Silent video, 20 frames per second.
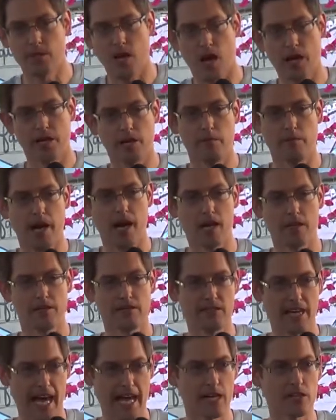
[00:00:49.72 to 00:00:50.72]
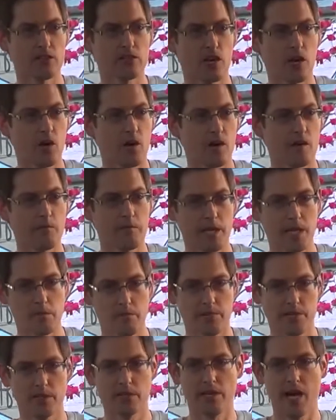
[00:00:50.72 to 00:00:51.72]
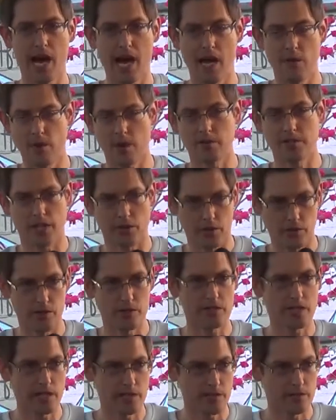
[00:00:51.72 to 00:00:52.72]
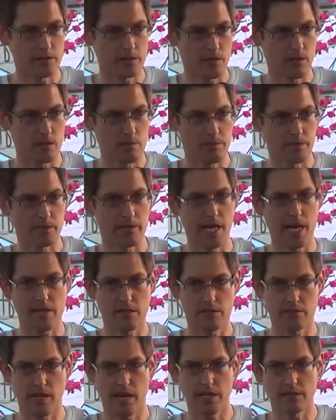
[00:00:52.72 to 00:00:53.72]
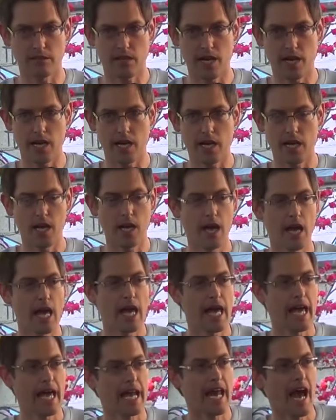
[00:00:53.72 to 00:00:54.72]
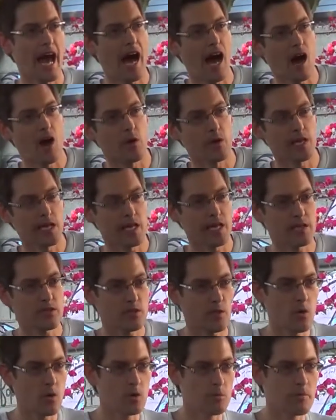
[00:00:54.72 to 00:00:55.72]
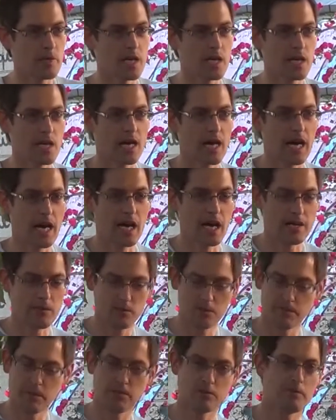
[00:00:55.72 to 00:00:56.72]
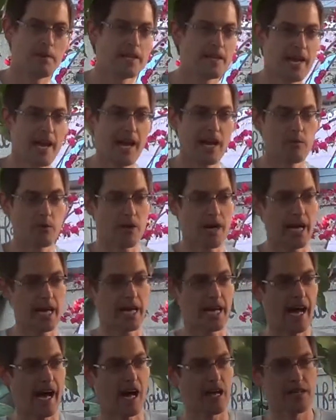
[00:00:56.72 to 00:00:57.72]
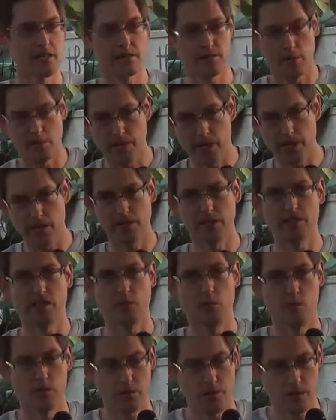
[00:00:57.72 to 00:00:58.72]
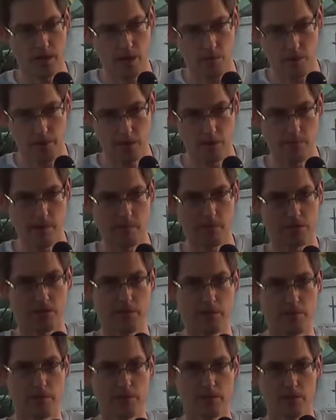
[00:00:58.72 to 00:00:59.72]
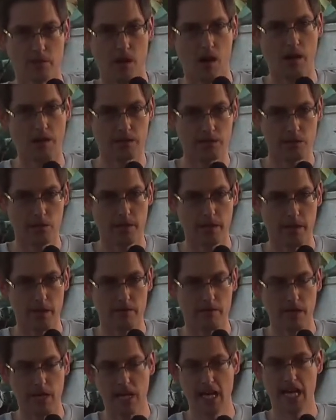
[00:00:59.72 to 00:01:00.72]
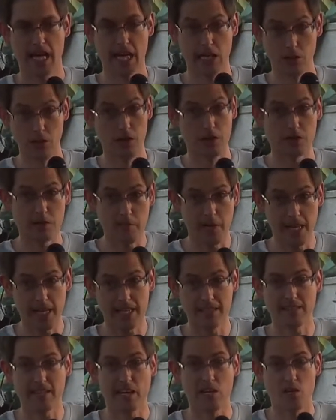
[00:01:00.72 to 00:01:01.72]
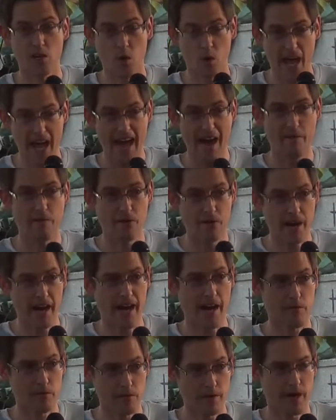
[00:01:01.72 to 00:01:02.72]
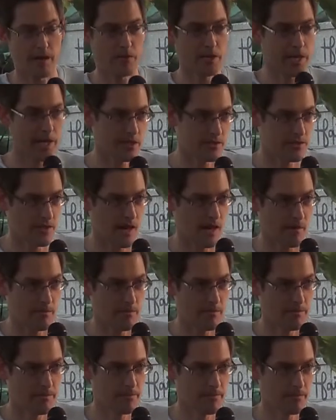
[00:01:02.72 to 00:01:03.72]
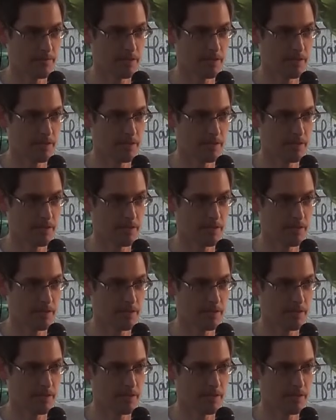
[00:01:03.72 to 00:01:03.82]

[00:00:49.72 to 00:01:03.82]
time talking about this anecdote of meeting Bill Nye when I was like 13 years old. Bill Nye, the science guy, and how he had told me uh, he was friends with my dad. and We were hanging out, and he said, "Peter, he said, I want you to remember something for as long as you live." And he looked at me and he said, "Don't ever, ever, ever get a job."